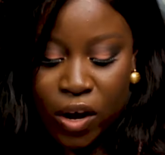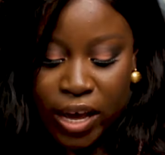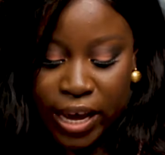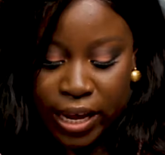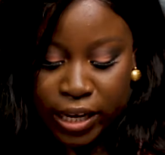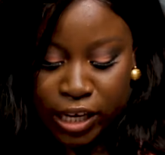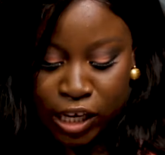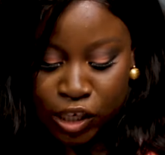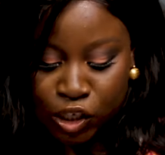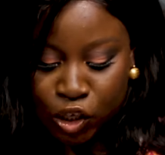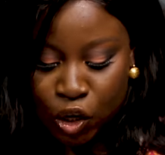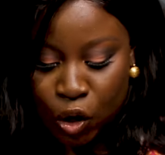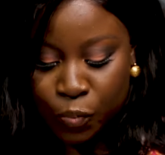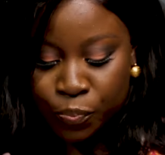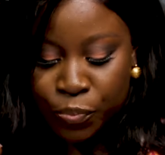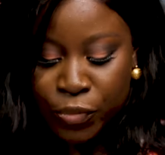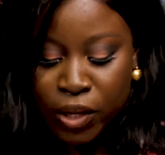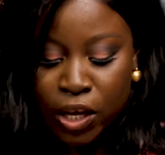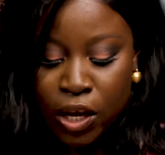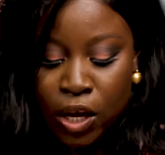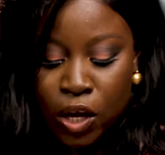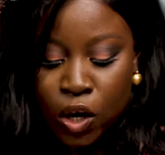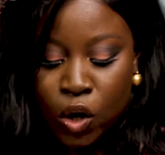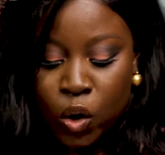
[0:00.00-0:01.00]
Okay, let's go.
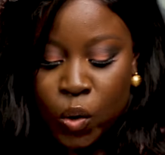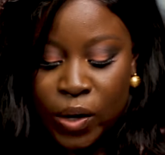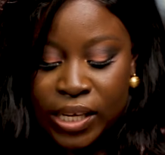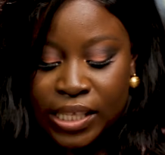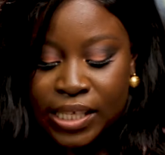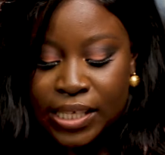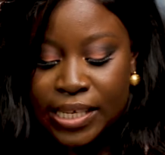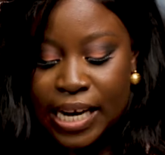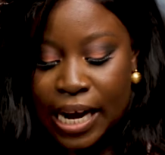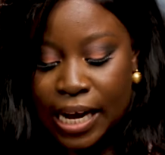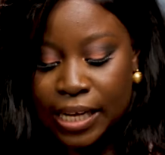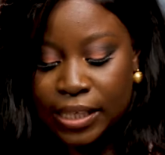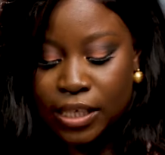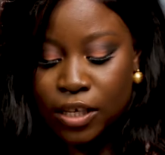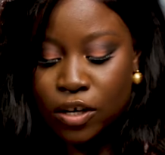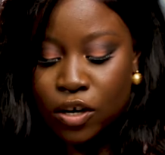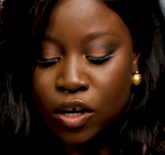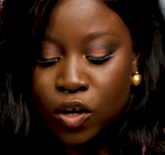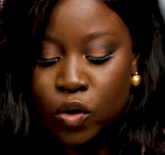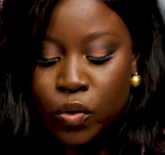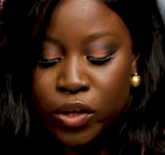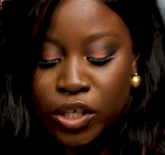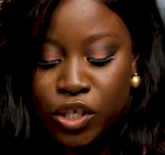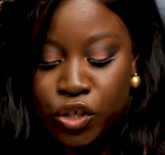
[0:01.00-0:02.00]
Quit dancing
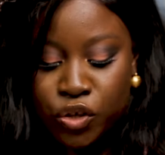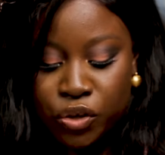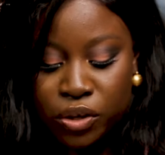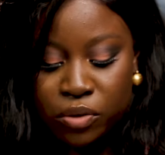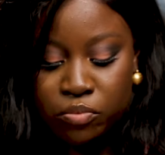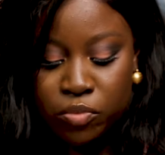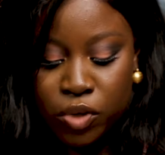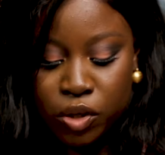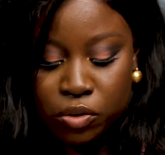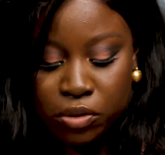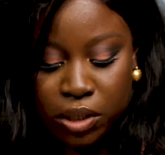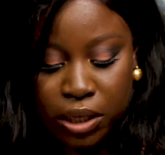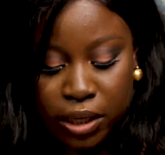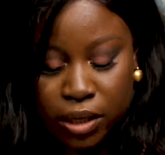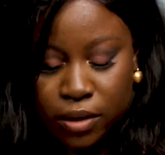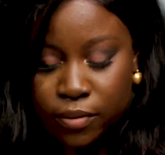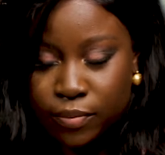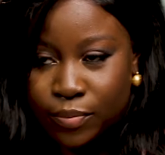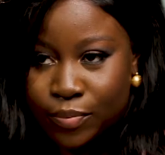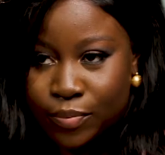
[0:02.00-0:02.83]
or quit doing music?